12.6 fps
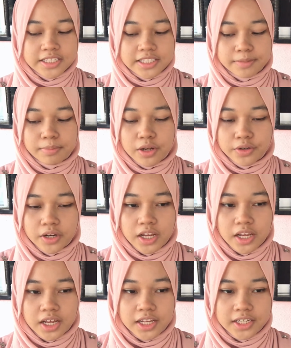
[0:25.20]
about
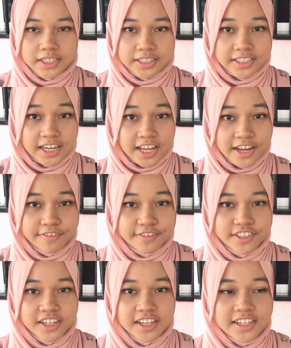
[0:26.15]
a
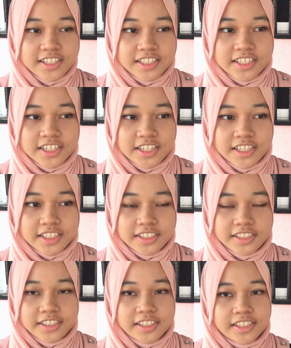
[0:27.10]
life-challenging
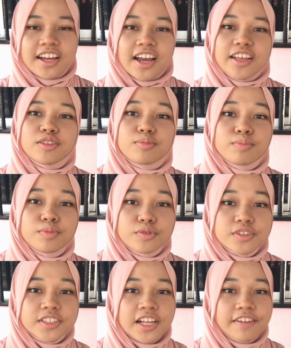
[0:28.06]
guide to
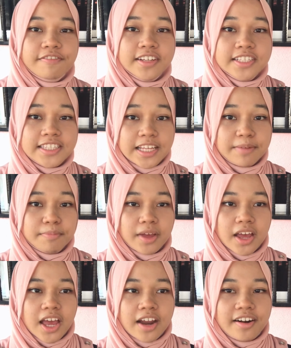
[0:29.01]
boost self-esteem,
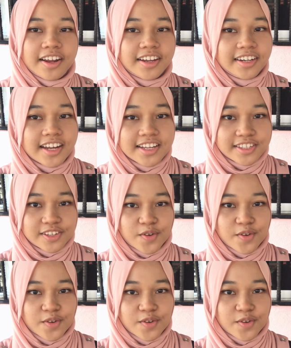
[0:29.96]
recognize your